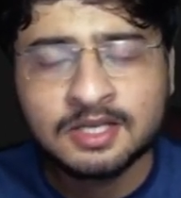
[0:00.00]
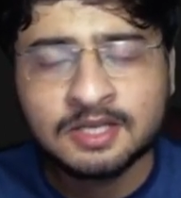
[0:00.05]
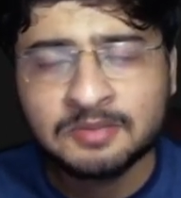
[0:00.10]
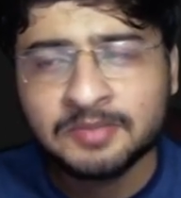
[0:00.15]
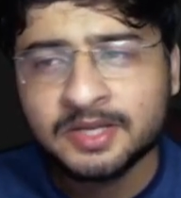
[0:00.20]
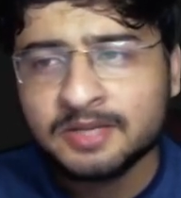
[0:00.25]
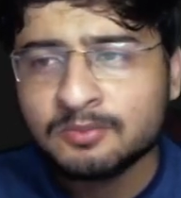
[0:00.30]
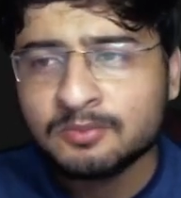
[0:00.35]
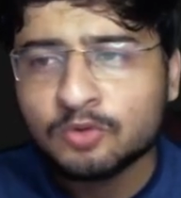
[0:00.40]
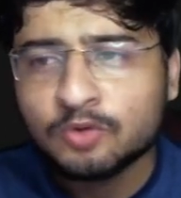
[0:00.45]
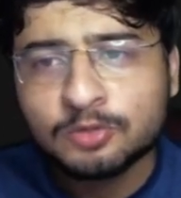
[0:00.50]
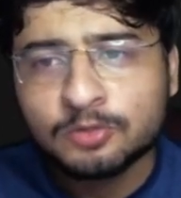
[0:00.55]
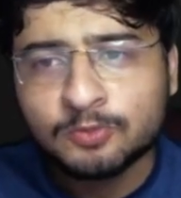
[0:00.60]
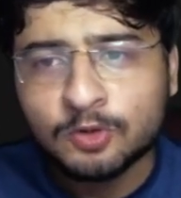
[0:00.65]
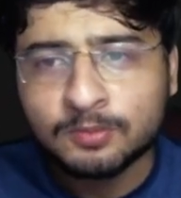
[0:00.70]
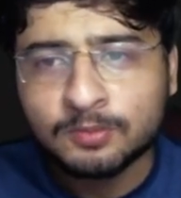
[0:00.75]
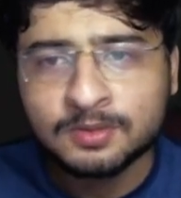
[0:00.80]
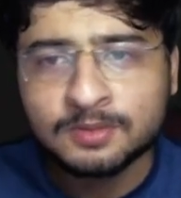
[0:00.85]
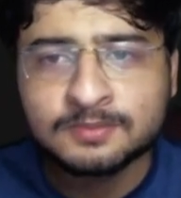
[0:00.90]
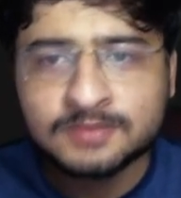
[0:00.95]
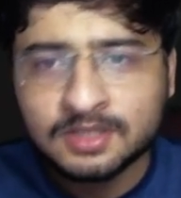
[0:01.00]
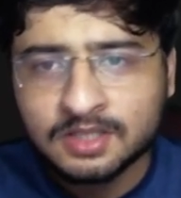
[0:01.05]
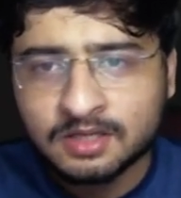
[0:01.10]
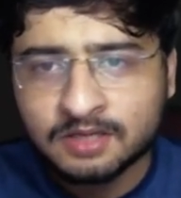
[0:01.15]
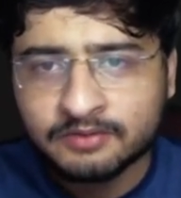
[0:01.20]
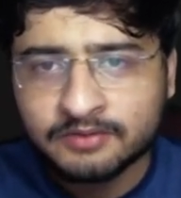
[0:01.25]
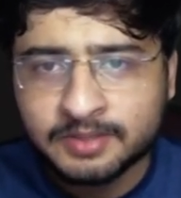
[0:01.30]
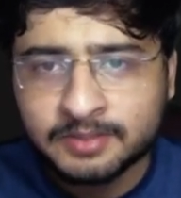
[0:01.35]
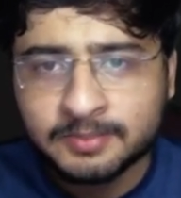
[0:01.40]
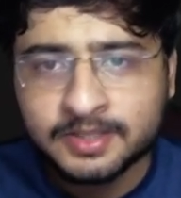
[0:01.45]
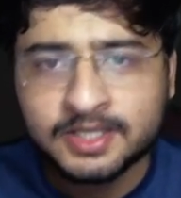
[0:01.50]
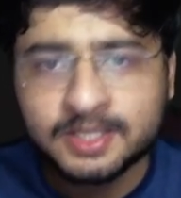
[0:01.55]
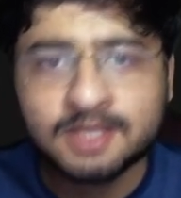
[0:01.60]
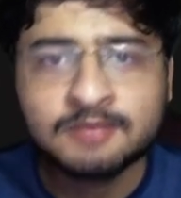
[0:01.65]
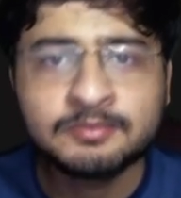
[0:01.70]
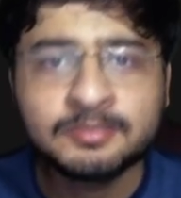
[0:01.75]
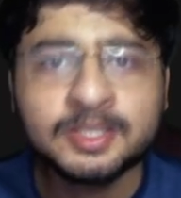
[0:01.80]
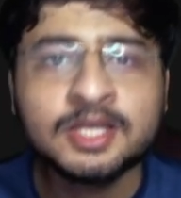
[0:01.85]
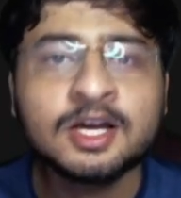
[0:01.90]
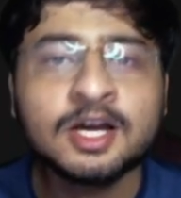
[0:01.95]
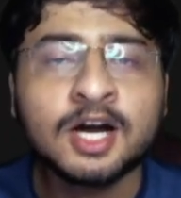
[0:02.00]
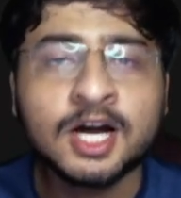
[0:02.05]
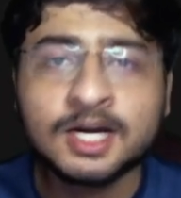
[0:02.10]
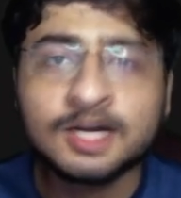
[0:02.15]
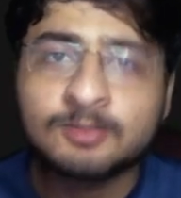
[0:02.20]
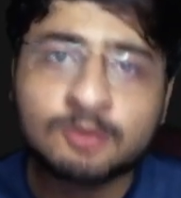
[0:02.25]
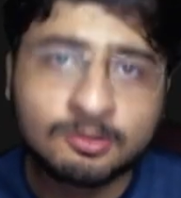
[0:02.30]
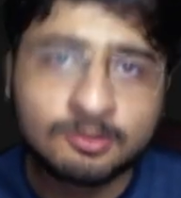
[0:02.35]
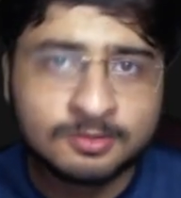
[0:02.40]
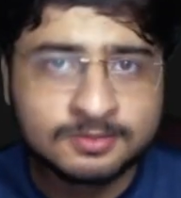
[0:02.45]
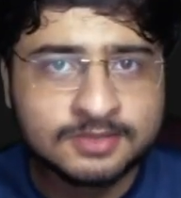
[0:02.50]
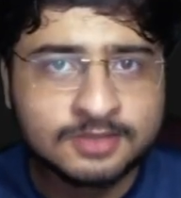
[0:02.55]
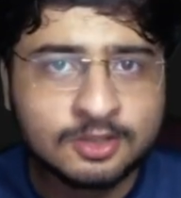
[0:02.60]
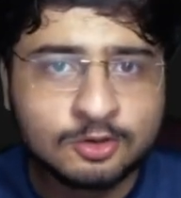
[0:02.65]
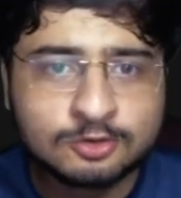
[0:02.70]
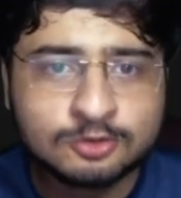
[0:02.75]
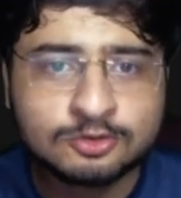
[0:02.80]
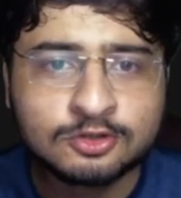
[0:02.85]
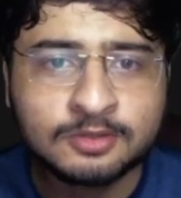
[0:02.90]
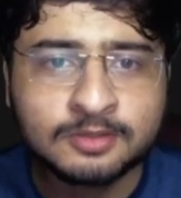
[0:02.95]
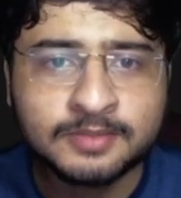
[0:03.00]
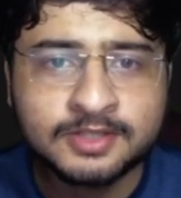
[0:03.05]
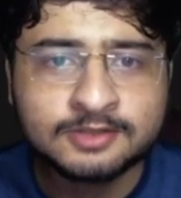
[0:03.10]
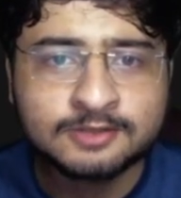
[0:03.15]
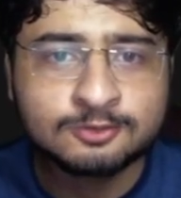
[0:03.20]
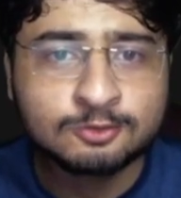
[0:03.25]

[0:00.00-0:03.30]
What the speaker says: Many more problems are coming, many hard problems are also coming.